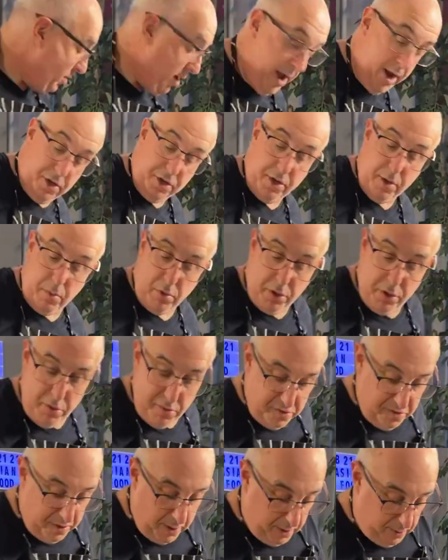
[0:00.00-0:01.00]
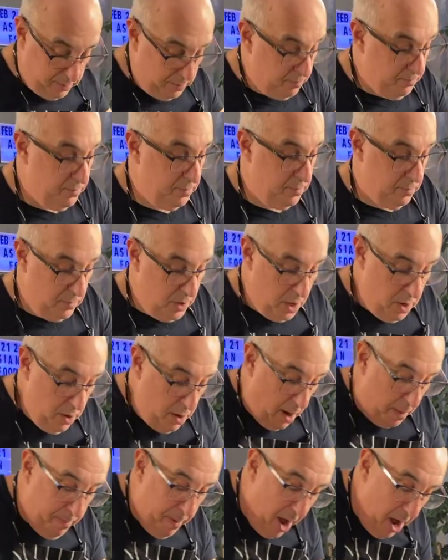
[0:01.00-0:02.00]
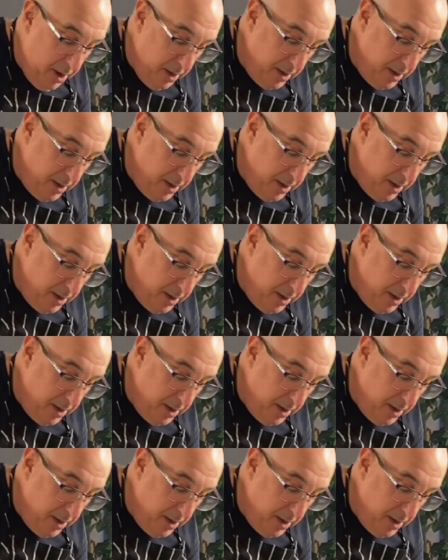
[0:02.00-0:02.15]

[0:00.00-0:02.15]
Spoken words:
actually we'll use about a